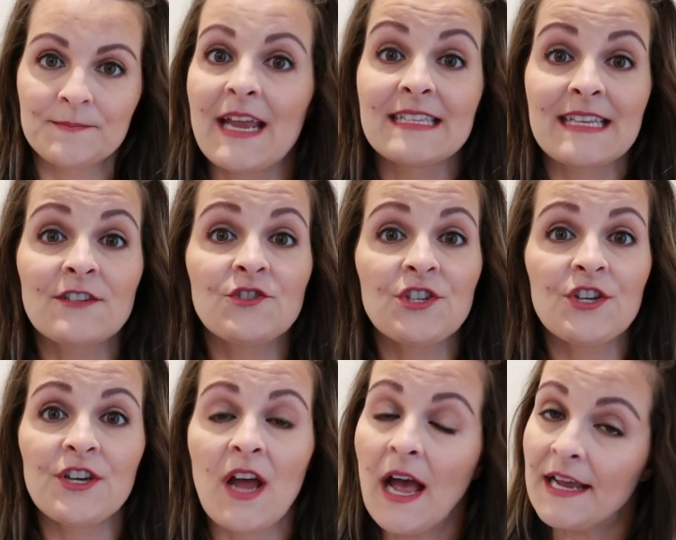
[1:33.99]
And it's actually
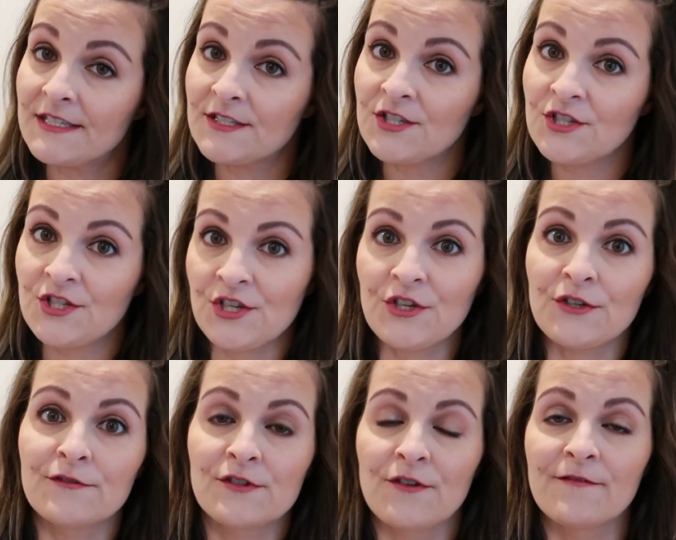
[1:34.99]
good iced
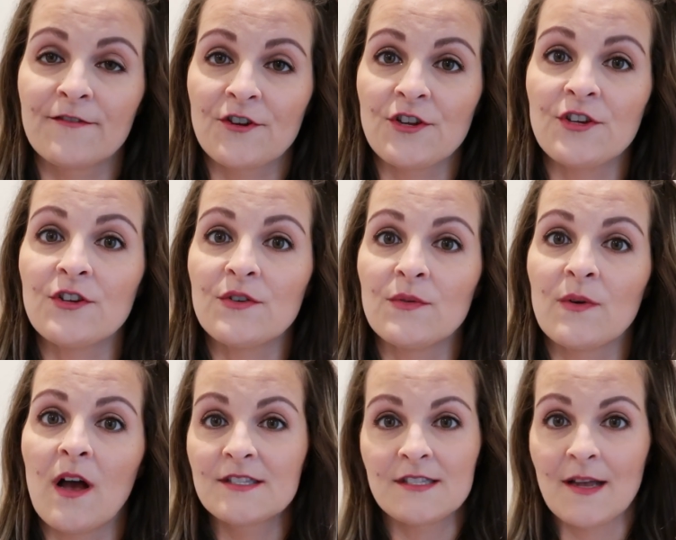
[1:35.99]
too. So for you
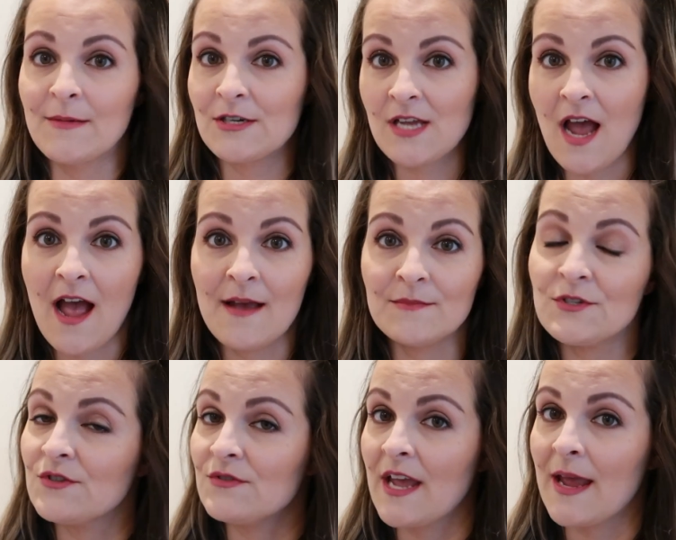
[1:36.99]
summertime
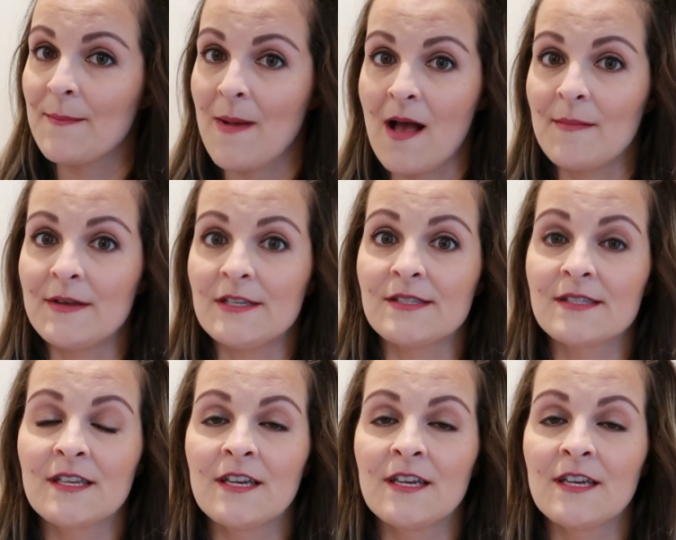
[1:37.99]
due date mamas.